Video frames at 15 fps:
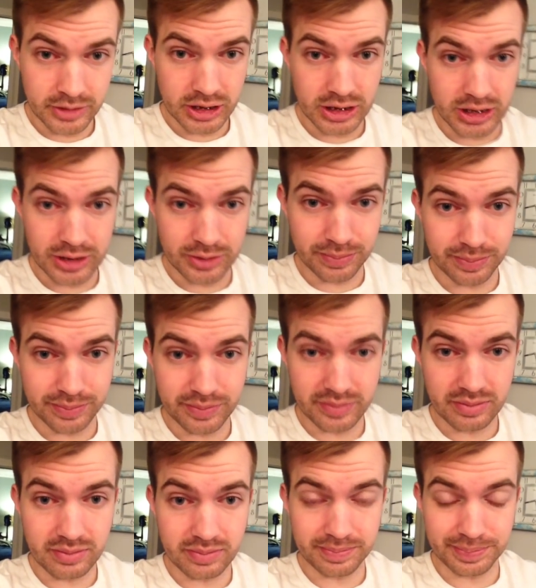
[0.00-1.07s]
So,
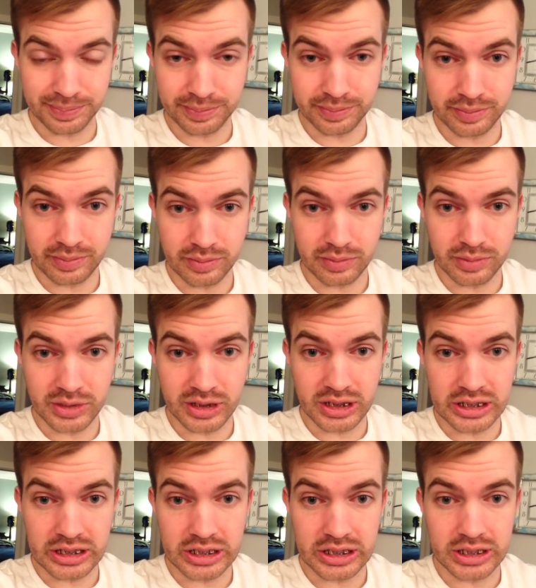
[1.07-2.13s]
I
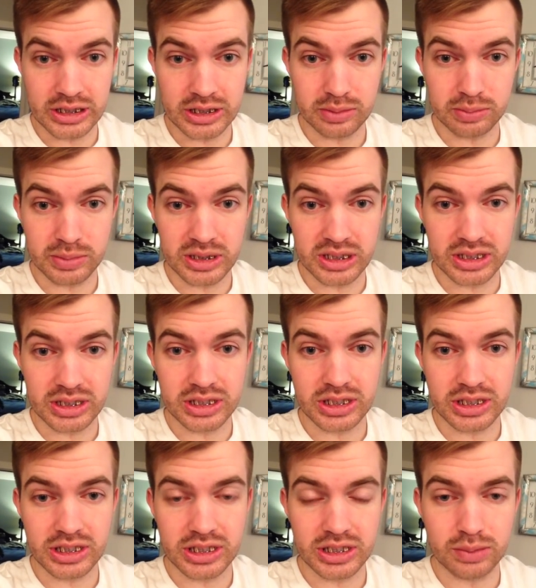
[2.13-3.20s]
wonder how much
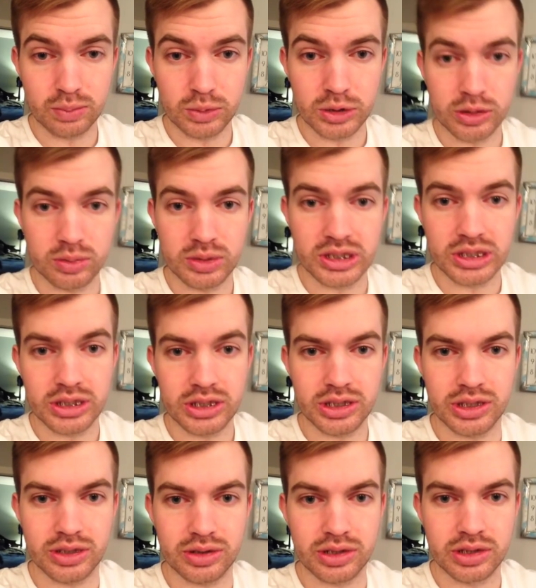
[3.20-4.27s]
more weight I'll
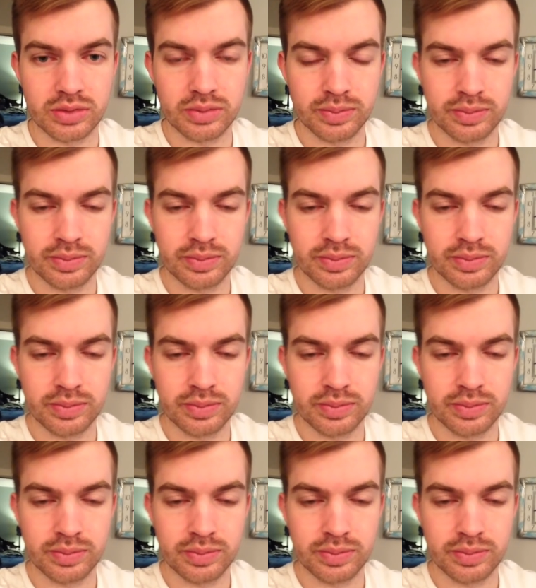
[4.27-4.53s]
lose.